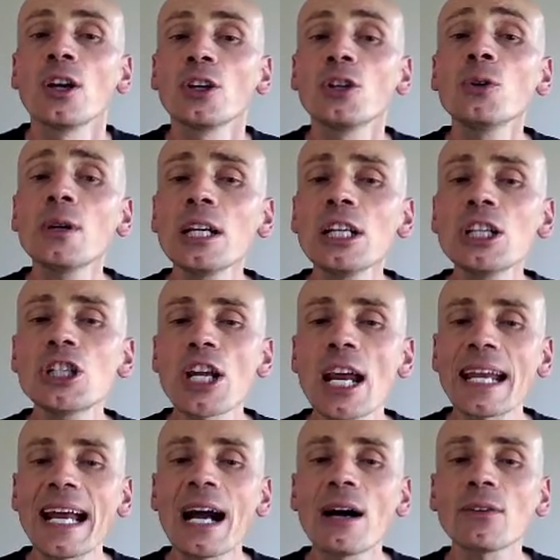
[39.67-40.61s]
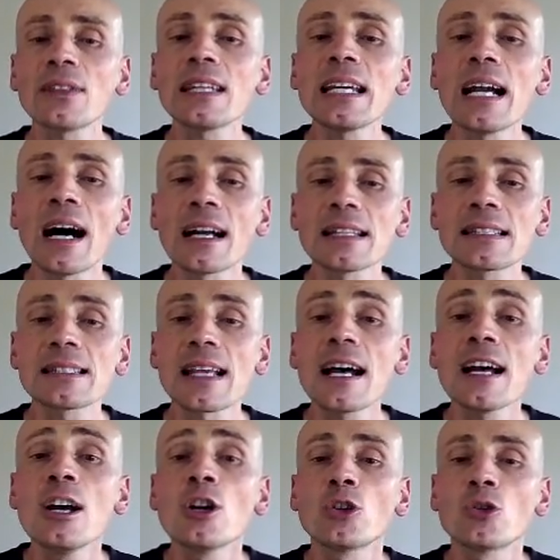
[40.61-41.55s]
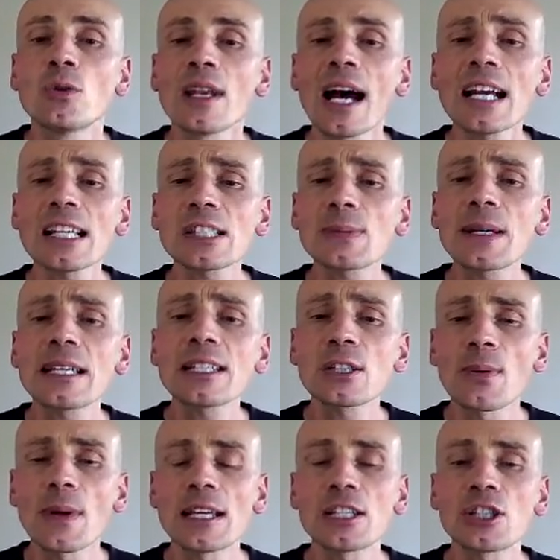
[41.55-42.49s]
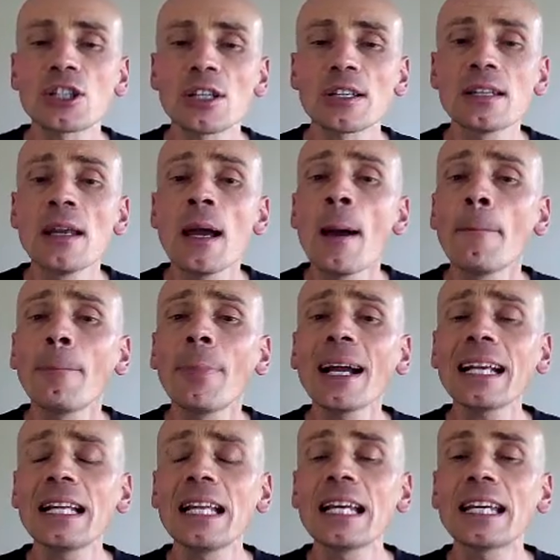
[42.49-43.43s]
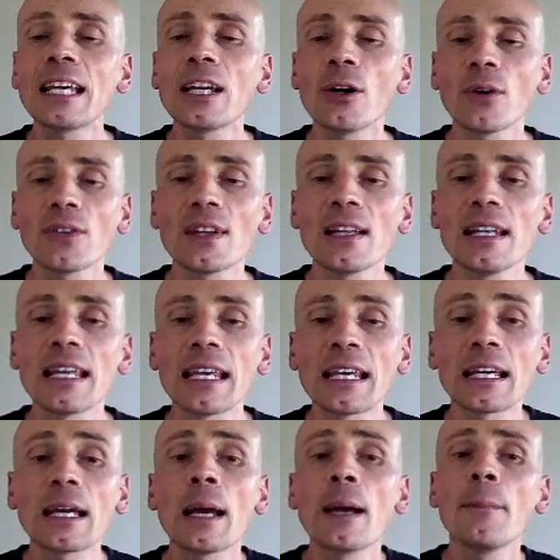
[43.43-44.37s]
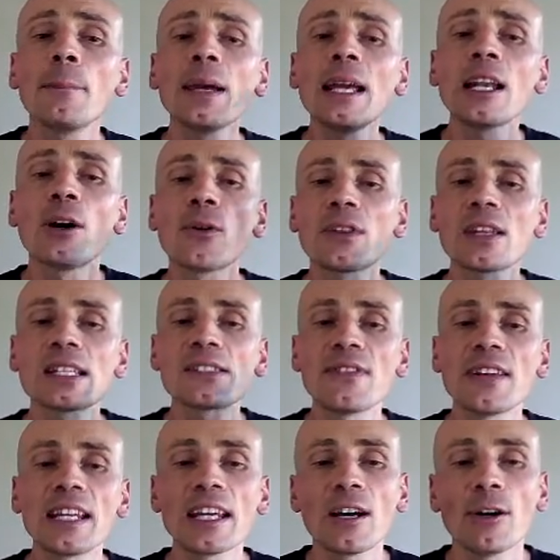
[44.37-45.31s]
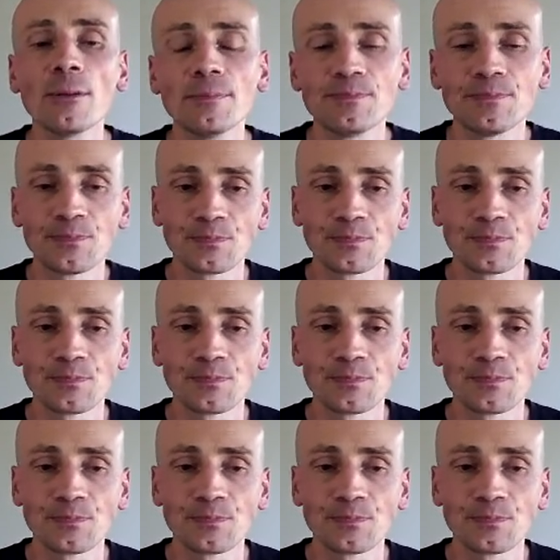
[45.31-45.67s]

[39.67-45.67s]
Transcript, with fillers: You can check out the answer to last week's question by clicking on the link below this video.